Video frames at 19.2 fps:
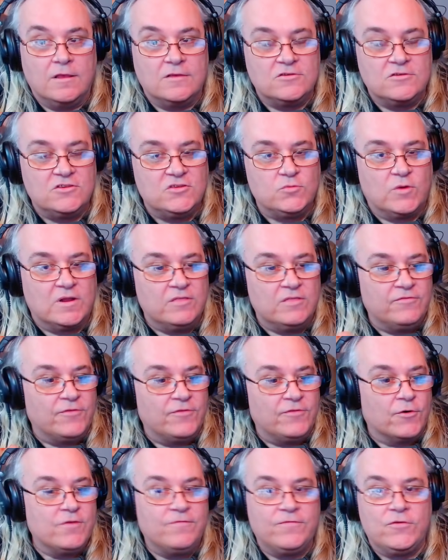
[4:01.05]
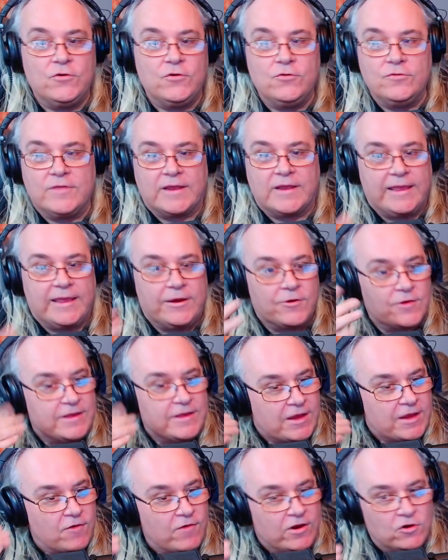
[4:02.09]
She's one of the very few that I hear can
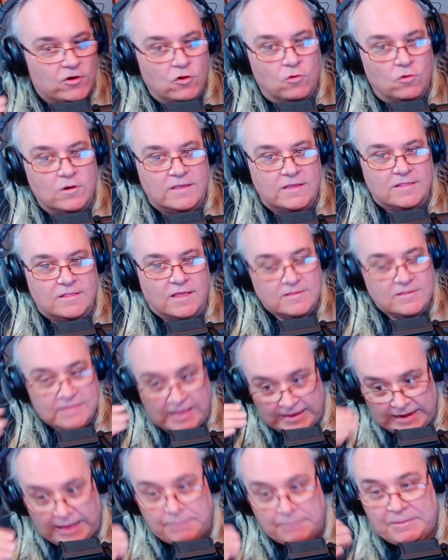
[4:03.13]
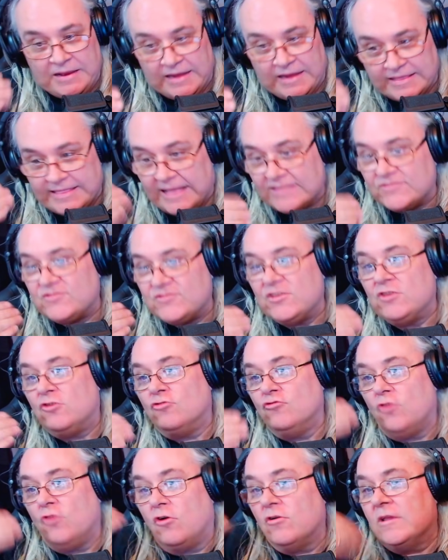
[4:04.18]
carry a note like that. And I mean, like, that single
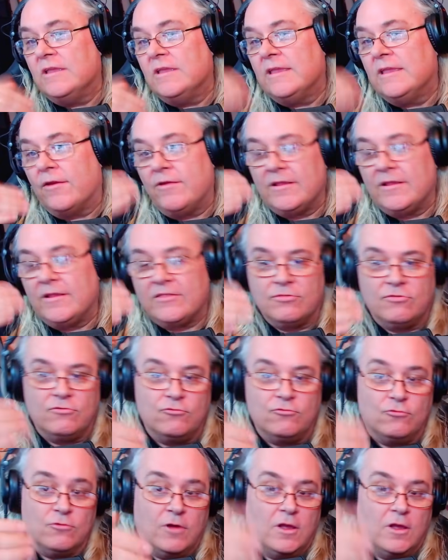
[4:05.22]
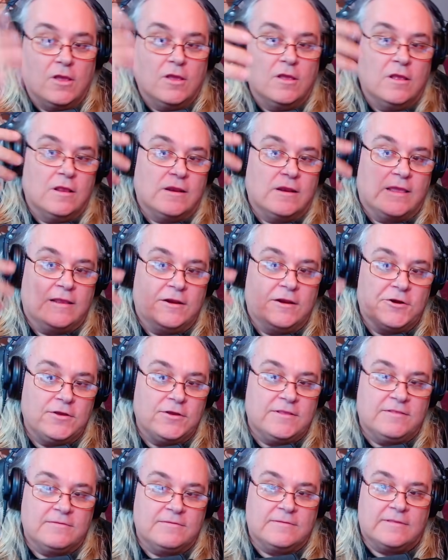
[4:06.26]
note can carry to, like, literally
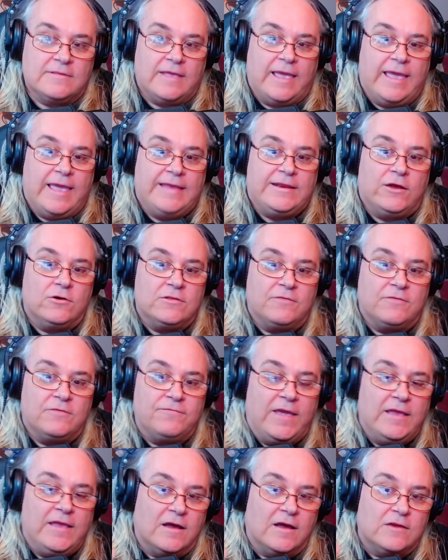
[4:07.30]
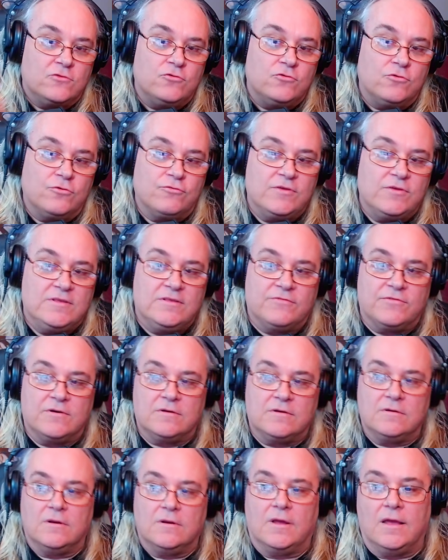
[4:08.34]
to, to end out the fade on two or three
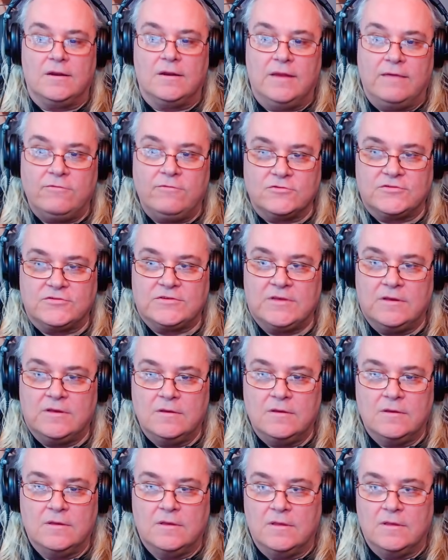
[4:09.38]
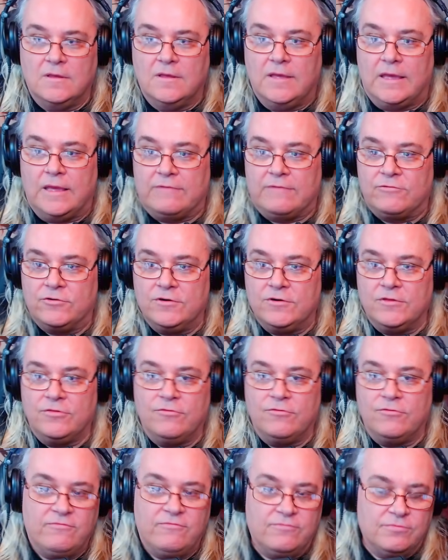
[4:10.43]
different uh, levels. And I've heard it
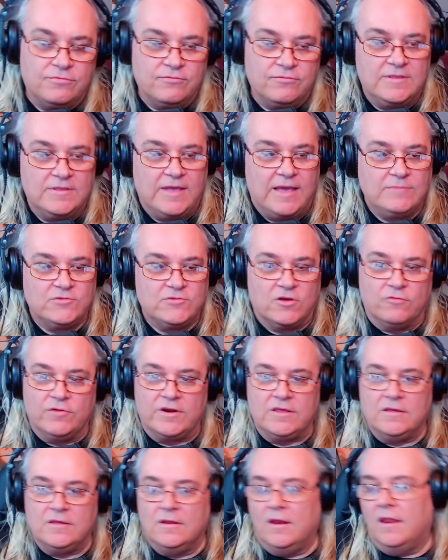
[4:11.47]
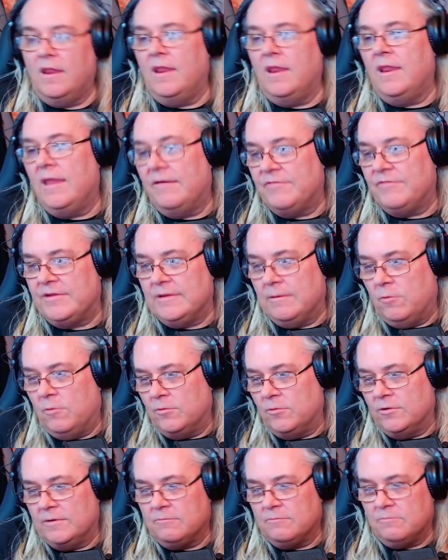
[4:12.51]
three three times already. Love it. I'm
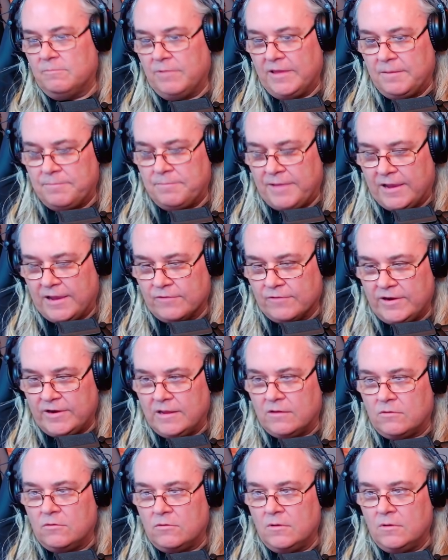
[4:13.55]
going to play it back right now.